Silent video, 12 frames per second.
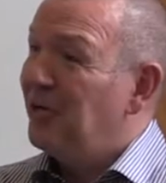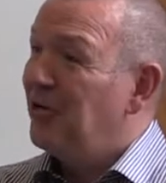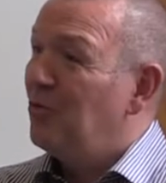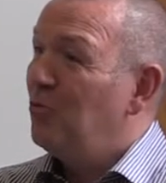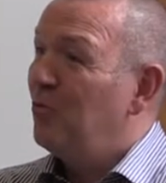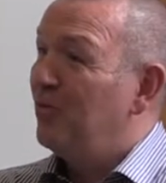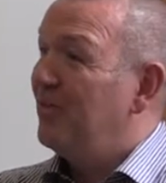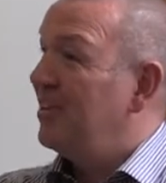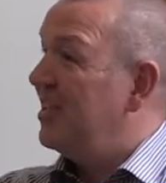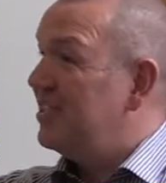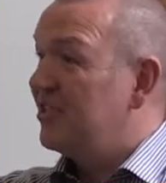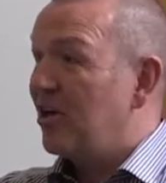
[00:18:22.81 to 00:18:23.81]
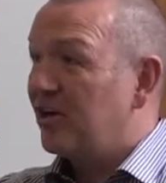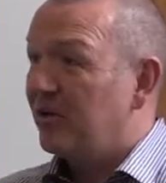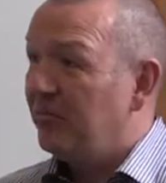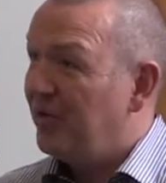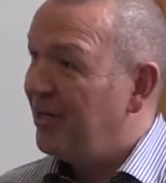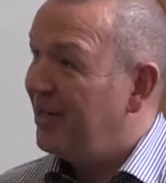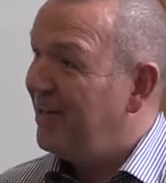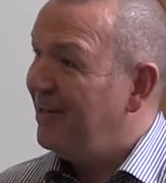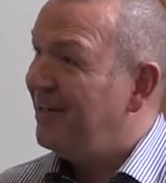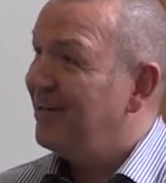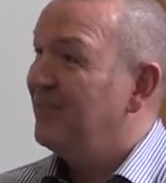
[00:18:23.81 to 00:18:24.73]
you know, this is our community.